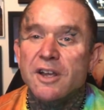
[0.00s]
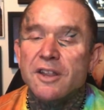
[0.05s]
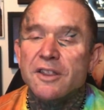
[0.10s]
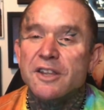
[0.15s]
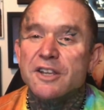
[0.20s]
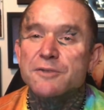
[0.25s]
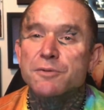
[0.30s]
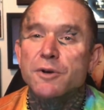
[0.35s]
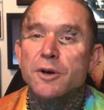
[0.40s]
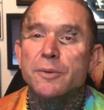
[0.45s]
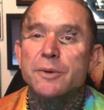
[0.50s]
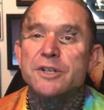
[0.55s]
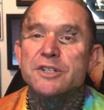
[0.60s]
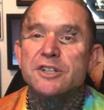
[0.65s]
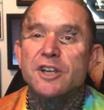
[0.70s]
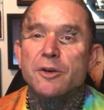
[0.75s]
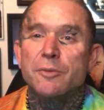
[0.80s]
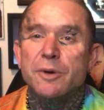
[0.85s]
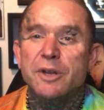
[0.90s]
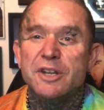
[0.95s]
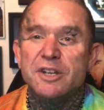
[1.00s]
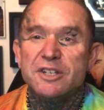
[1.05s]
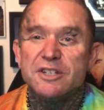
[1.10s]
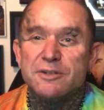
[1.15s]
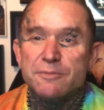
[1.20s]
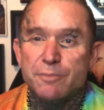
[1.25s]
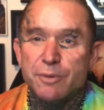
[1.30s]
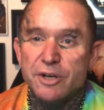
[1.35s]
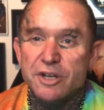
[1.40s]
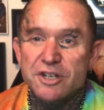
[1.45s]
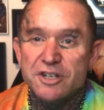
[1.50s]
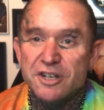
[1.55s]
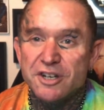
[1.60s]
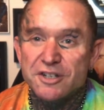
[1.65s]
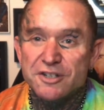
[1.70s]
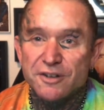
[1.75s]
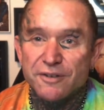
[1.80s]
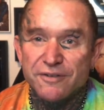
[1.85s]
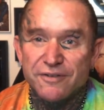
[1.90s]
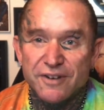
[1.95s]
There's probably so many
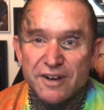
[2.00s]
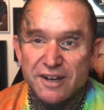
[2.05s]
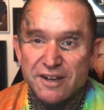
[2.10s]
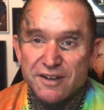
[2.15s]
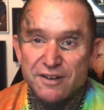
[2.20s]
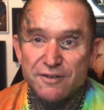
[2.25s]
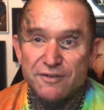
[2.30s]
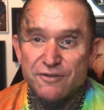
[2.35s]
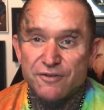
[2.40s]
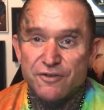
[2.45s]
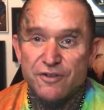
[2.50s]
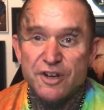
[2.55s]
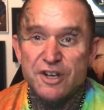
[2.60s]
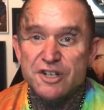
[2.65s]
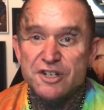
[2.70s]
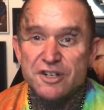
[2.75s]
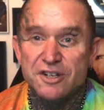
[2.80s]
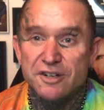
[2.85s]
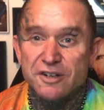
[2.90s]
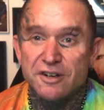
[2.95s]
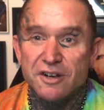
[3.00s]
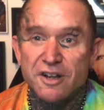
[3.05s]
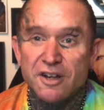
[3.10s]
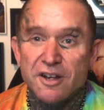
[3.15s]
species of fucking oh, yeah. fish and